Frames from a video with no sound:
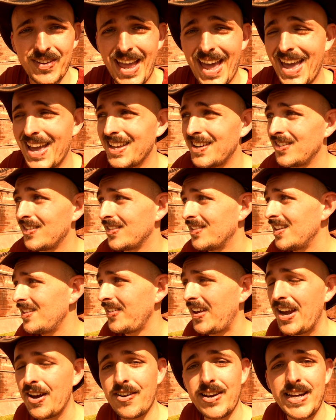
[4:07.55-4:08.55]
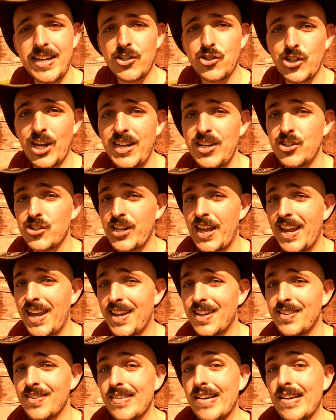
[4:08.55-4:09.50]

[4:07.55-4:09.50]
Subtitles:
And this area changed hands